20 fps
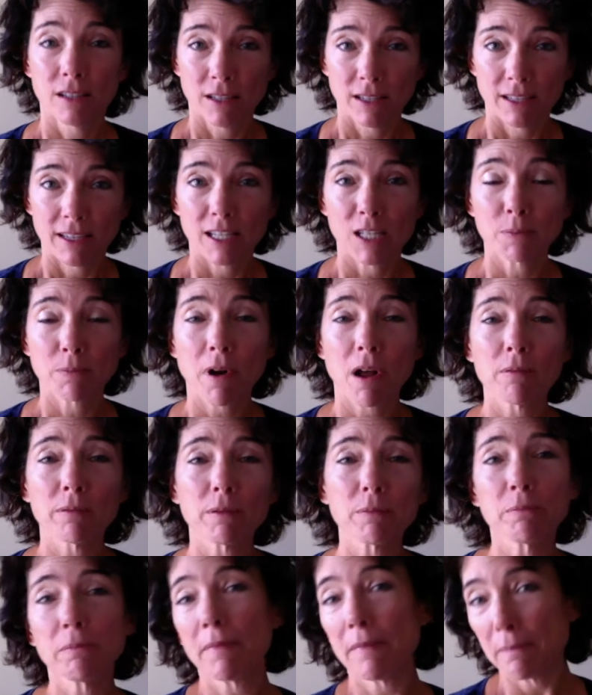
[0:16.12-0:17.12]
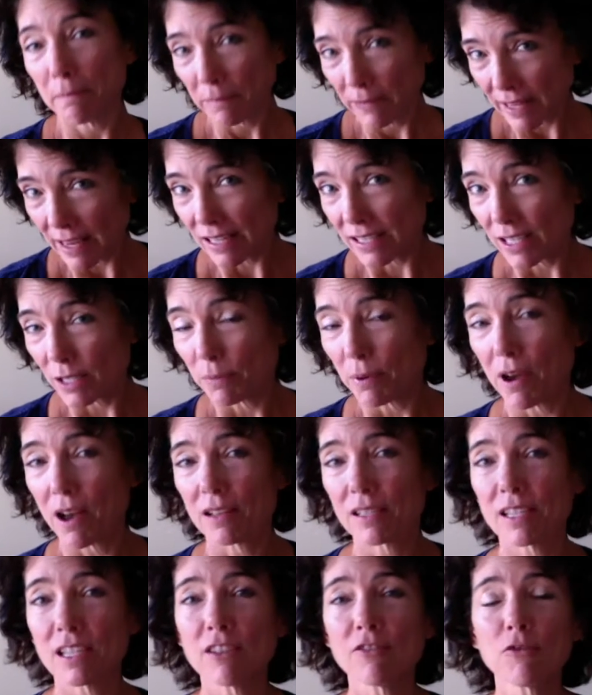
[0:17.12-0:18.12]
It's probably less than
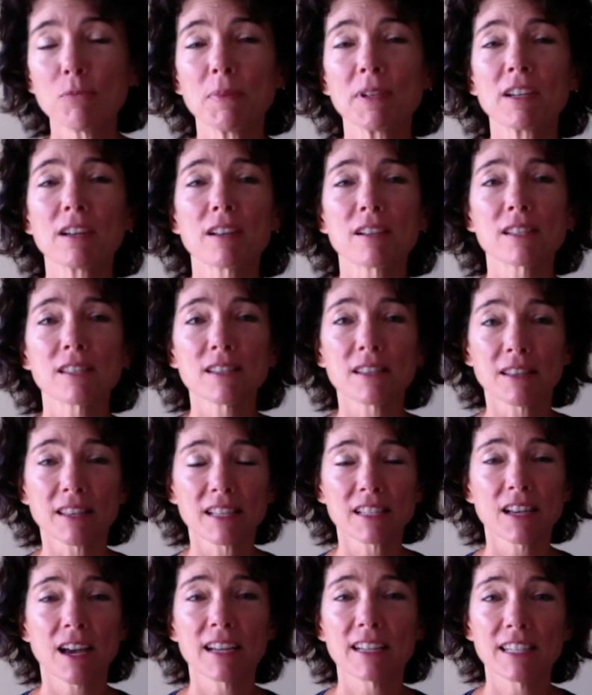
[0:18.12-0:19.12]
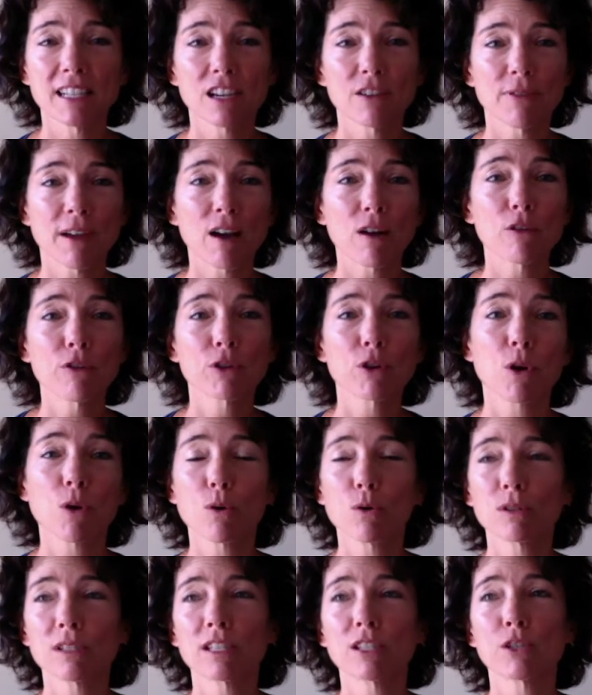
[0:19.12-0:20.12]
positive, because this idea of health
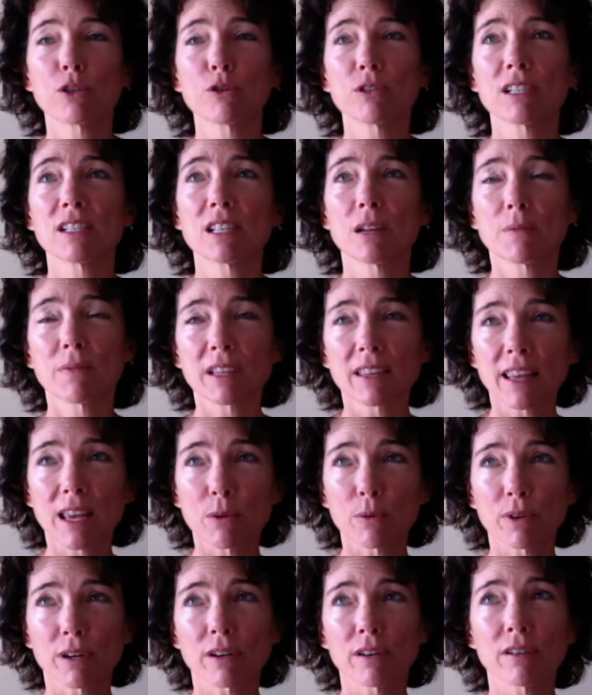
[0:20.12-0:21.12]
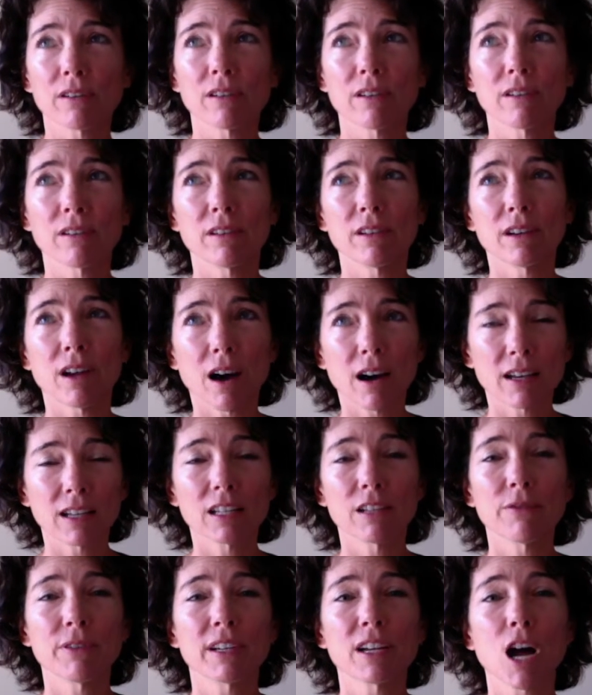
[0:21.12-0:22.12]
goals is usually something that we're not
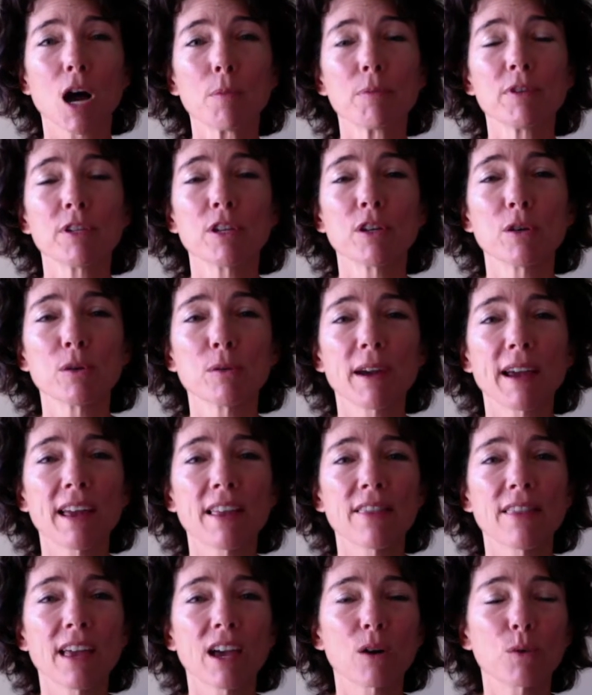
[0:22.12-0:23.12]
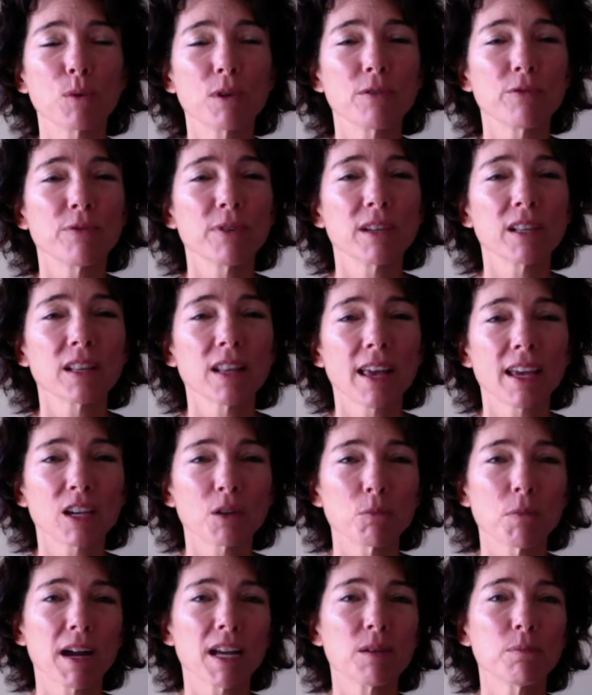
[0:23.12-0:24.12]
living up to and that we feel like
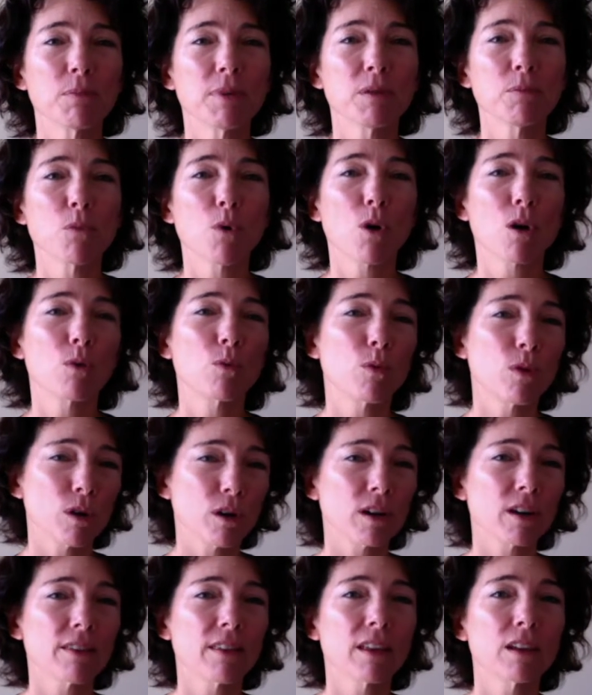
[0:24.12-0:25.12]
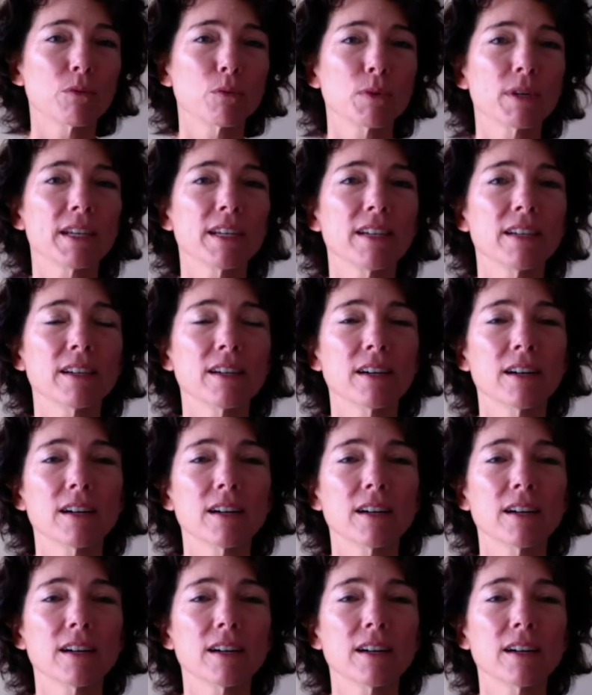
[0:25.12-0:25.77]
might be more work than we